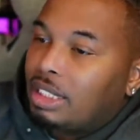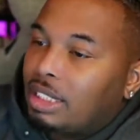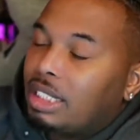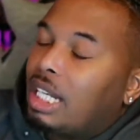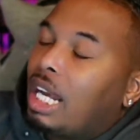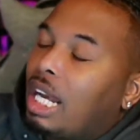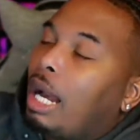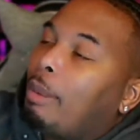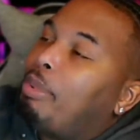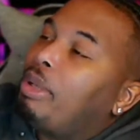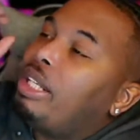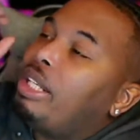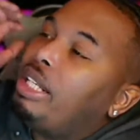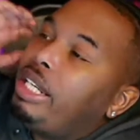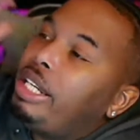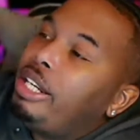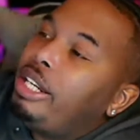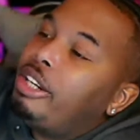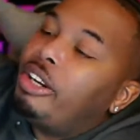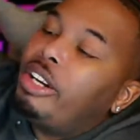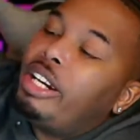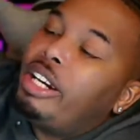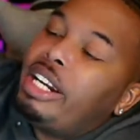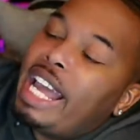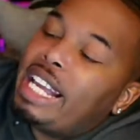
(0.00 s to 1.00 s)
I've been
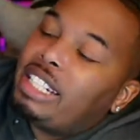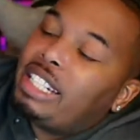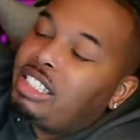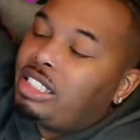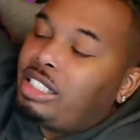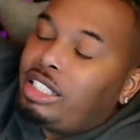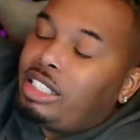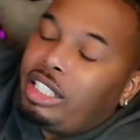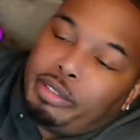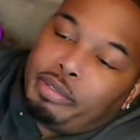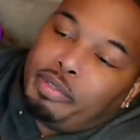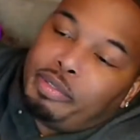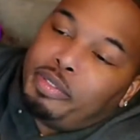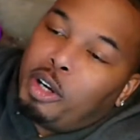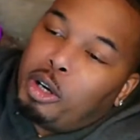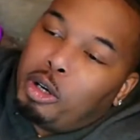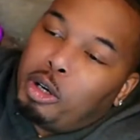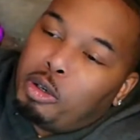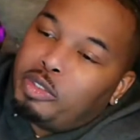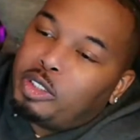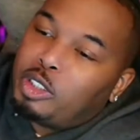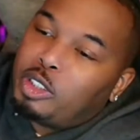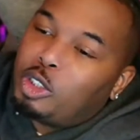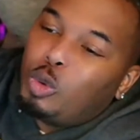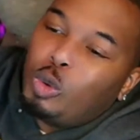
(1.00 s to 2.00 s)
hearing that shit for
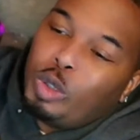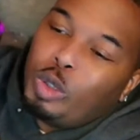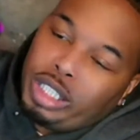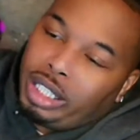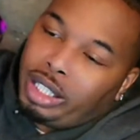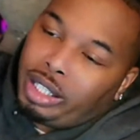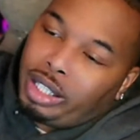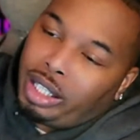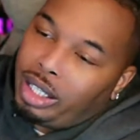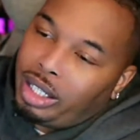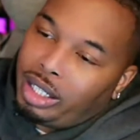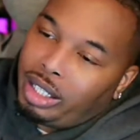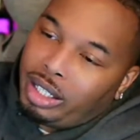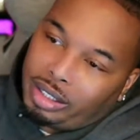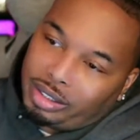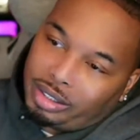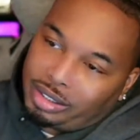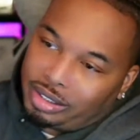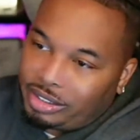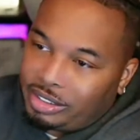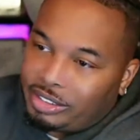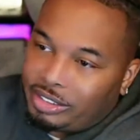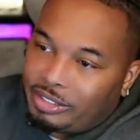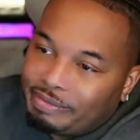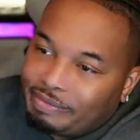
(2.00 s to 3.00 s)
over 20
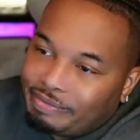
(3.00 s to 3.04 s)
years.